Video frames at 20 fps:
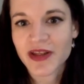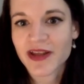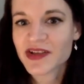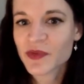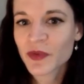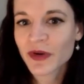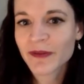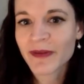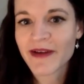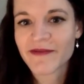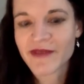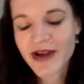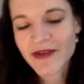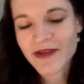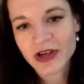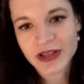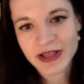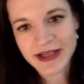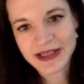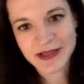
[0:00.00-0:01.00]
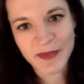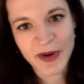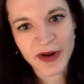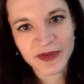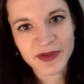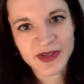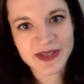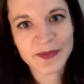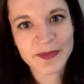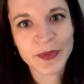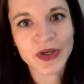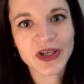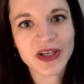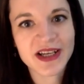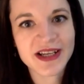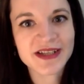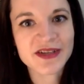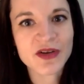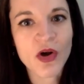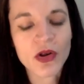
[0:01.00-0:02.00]
That's one of my favorite things about this book,
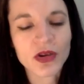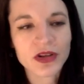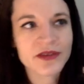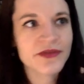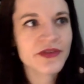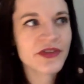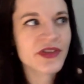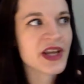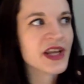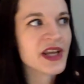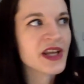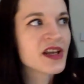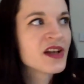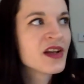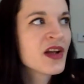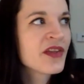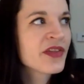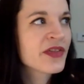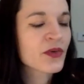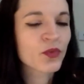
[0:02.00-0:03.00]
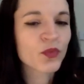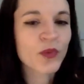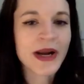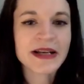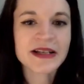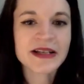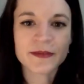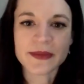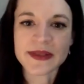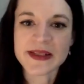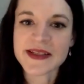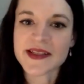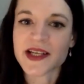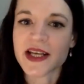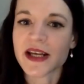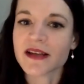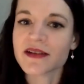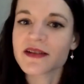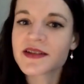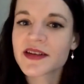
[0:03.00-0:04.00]
is all of the random
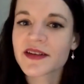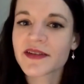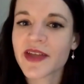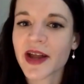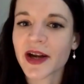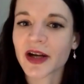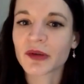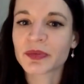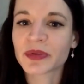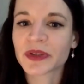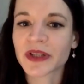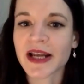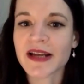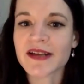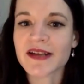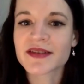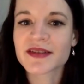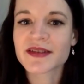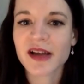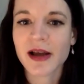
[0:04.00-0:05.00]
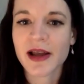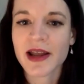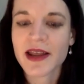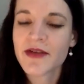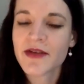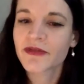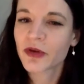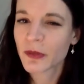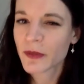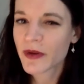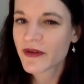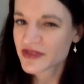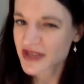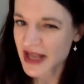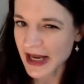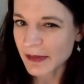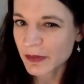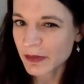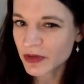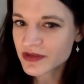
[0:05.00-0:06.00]
seeds that are placed in the form of
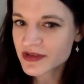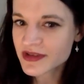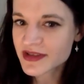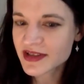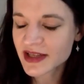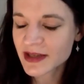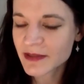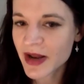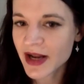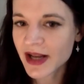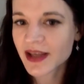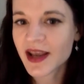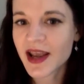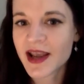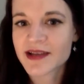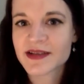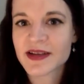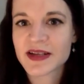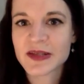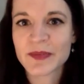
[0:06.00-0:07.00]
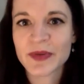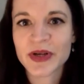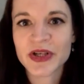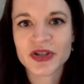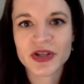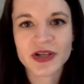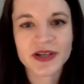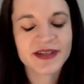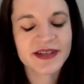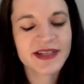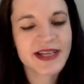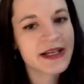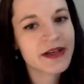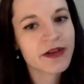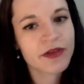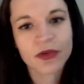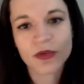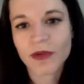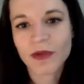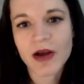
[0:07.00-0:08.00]
tables in many cases, but just
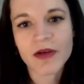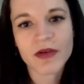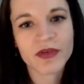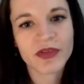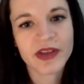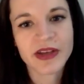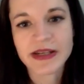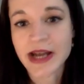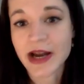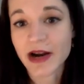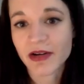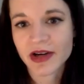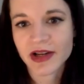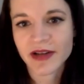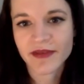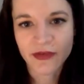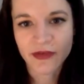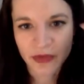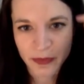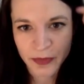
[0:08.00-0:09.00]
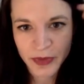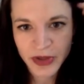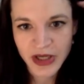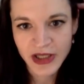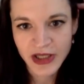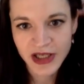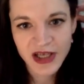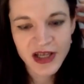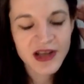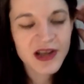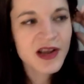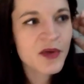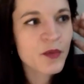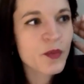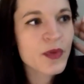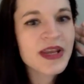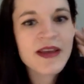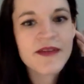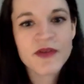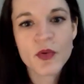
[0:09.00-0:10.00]
seeded throughout the narrative of the book.
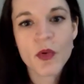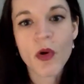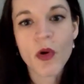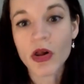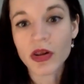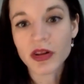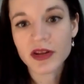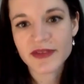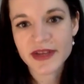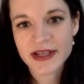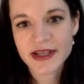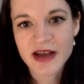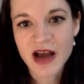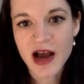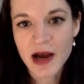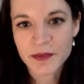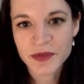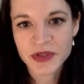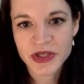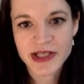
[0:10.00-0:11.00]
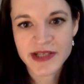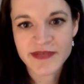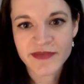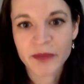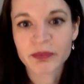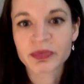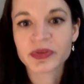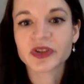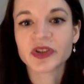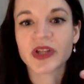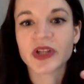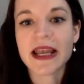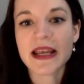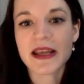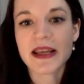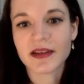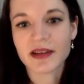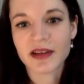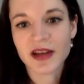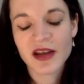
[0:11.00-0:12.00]
We give you all of these options for
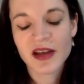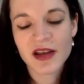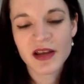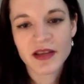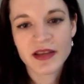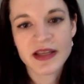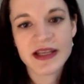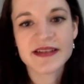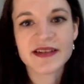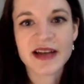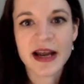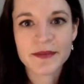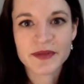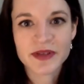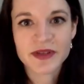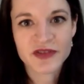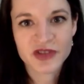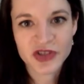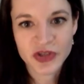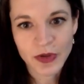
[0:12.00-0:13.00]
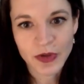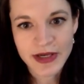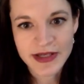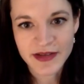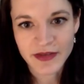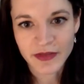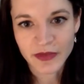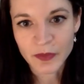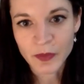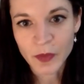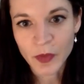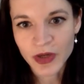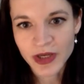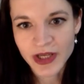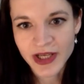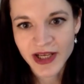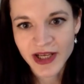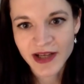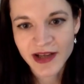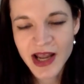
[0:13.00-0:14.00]
playing these types of stories in
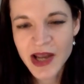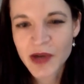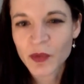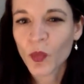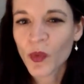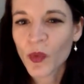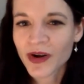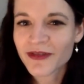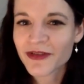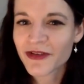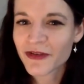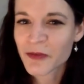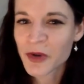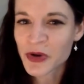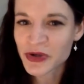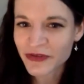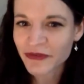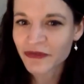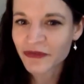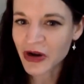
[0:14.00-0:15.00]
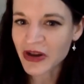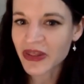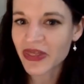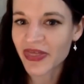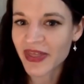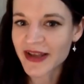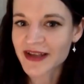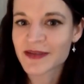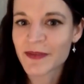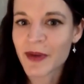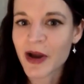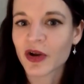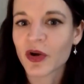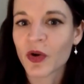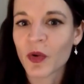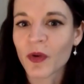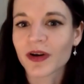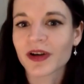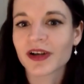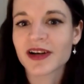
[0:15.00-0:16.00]
Lamordia. And one of the most fun things about
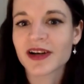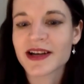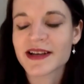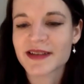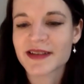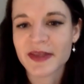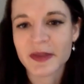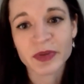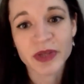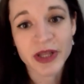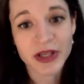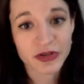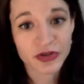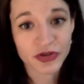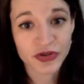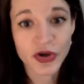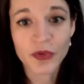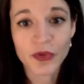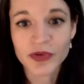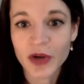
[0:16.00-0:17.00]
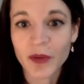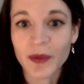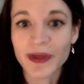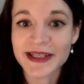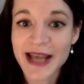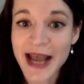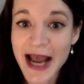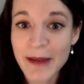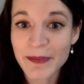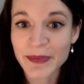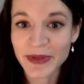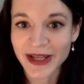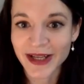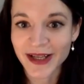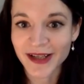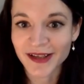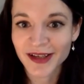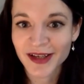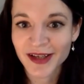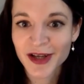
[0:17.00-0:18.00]
horror is that the players don't know what's
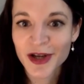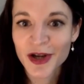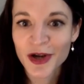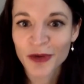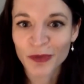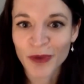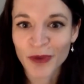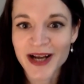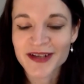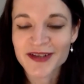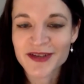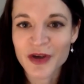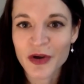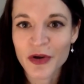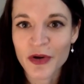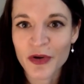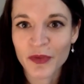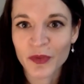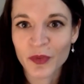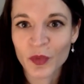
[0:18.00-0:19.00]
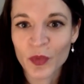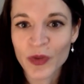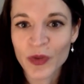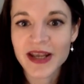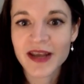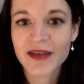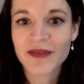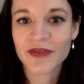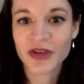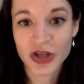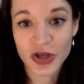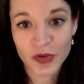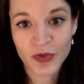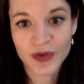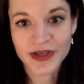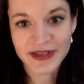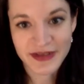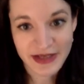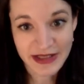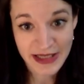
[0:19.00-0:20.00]
happening, right? So we give you
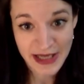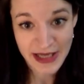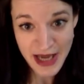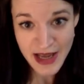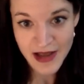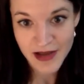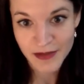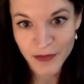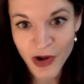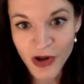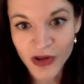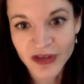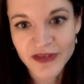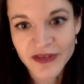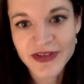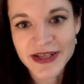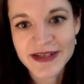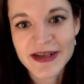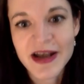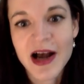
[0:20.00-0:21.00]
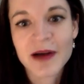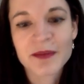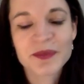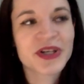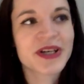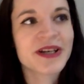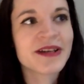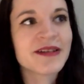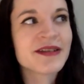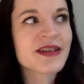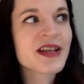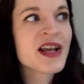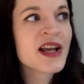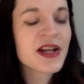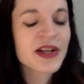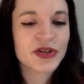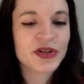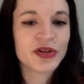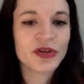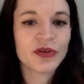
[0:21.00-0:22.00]
as the DM all of these options
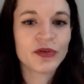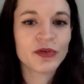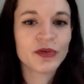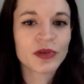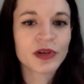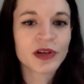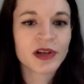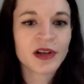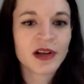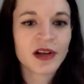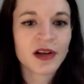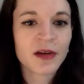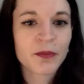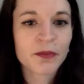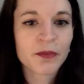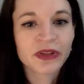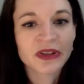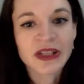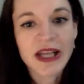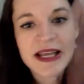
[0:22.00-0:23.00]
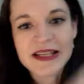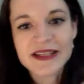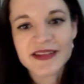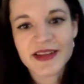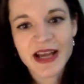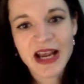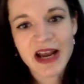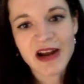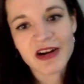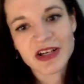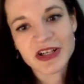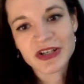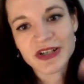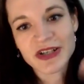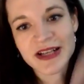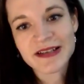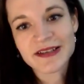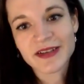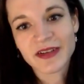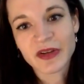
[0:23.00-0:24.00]
to place the characters
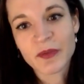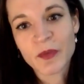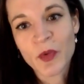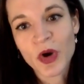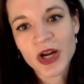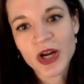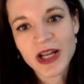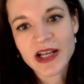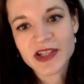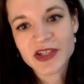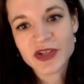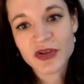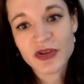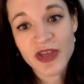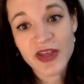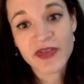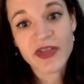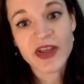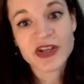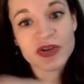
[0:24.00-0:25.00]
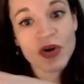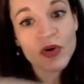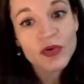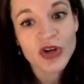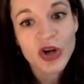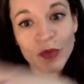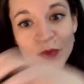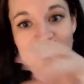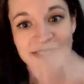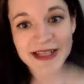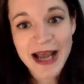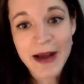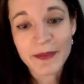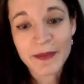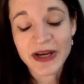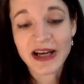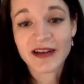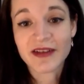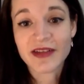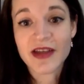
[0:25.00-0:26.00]
into Lamordia so that they don't know what's
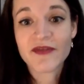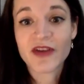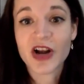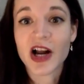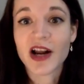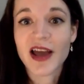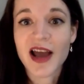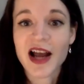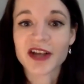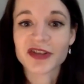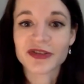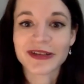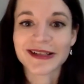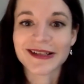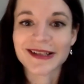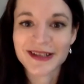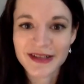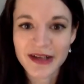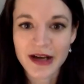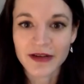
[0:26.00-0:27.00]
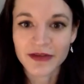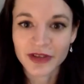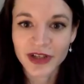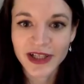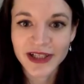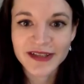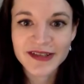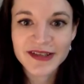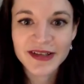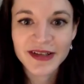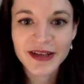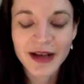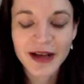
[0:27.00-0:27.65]
happening and they've got to actually discover it.